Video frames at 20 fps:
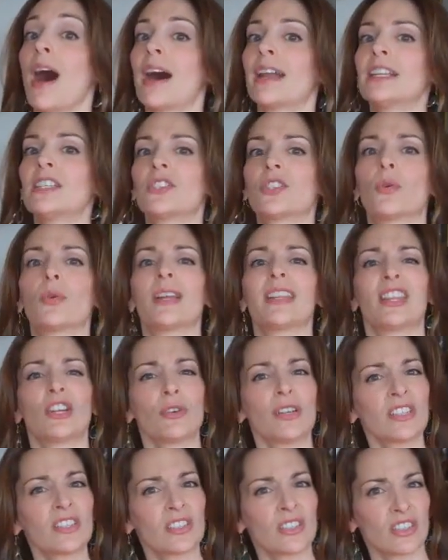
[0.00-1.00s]
body, so
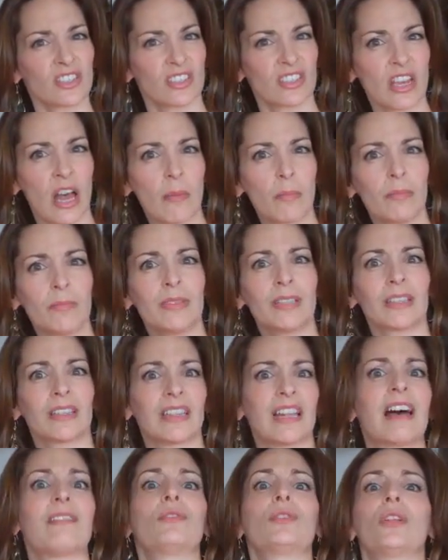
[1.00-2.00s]
there is some
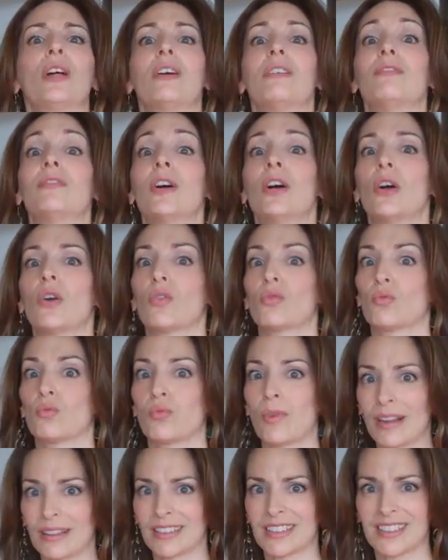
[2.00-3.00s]
level of
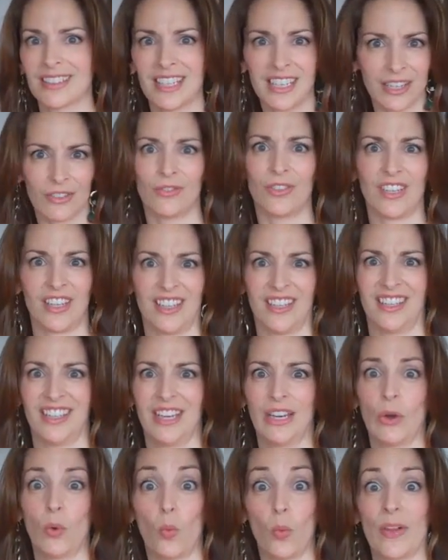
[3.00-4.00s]
relativity
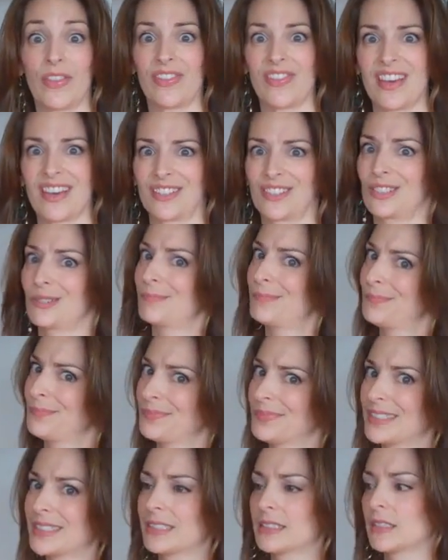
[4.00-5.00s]
with this.
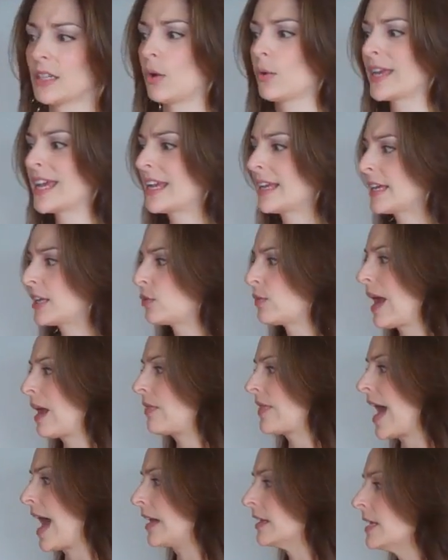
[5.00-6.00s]
So can't get
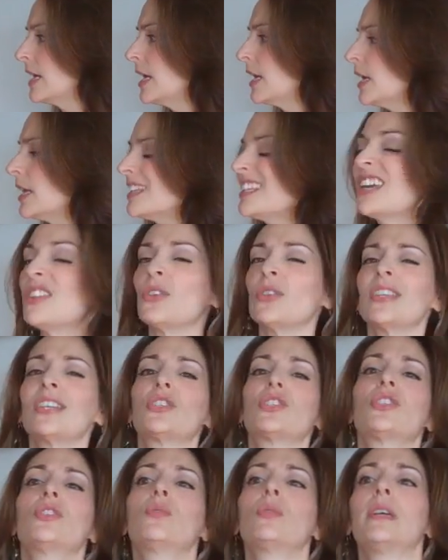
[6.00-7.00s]
around that. The other
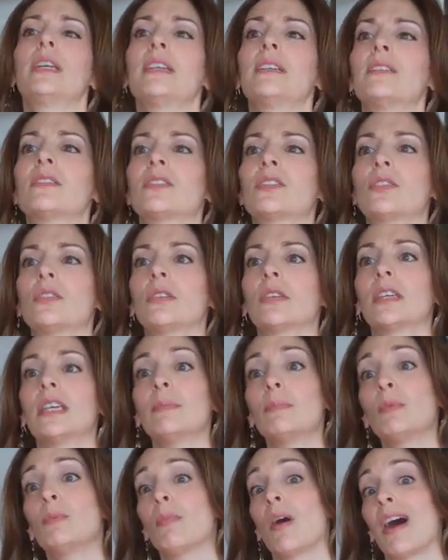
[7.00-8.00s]
thing, too, is to
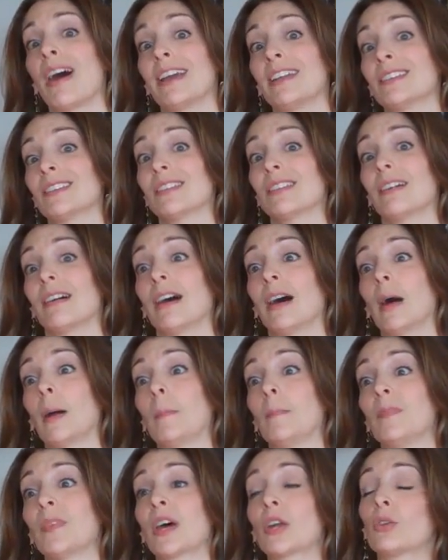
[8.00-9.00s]
keep in mind
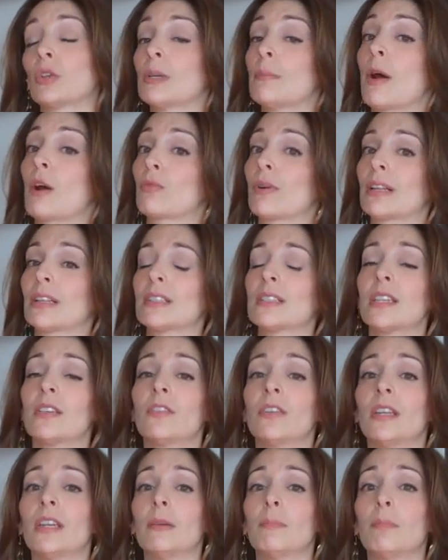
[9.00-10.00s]
not only about
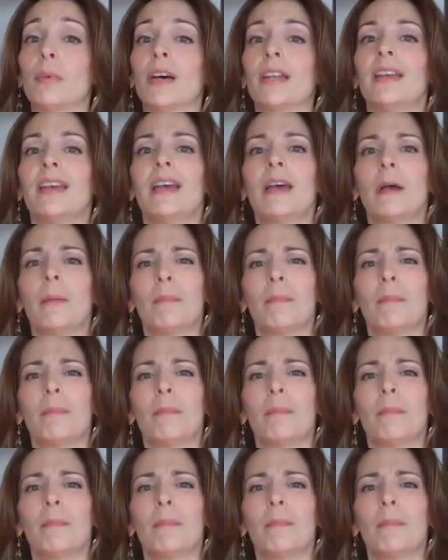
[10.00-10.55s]
relativity, but